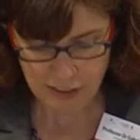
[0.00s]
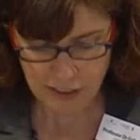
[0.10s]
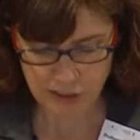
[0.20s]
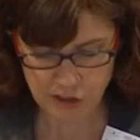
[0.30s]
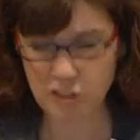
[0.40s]

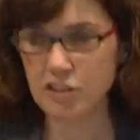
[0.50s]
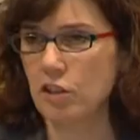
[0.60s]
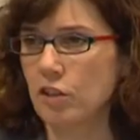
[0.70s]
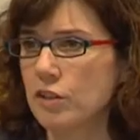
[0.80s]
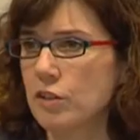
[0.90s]
hinges
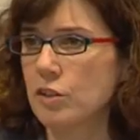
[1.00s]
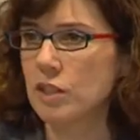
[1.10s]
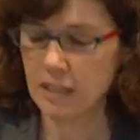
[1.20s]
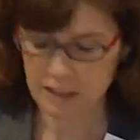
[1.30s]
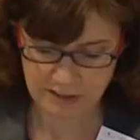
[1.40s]
on
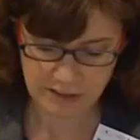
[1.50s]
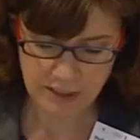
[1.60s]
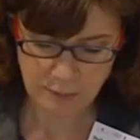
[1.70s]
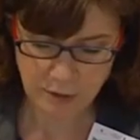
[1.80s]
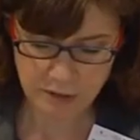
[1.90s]
the
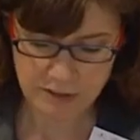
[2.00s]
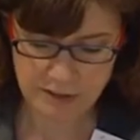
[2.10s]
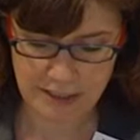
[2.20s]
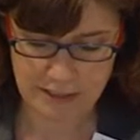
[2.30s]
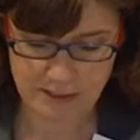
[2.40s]
demos
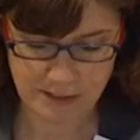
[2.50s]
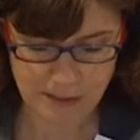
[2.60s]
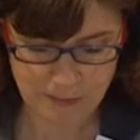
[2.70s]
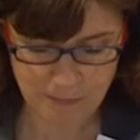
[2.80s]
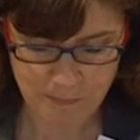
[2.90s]
test.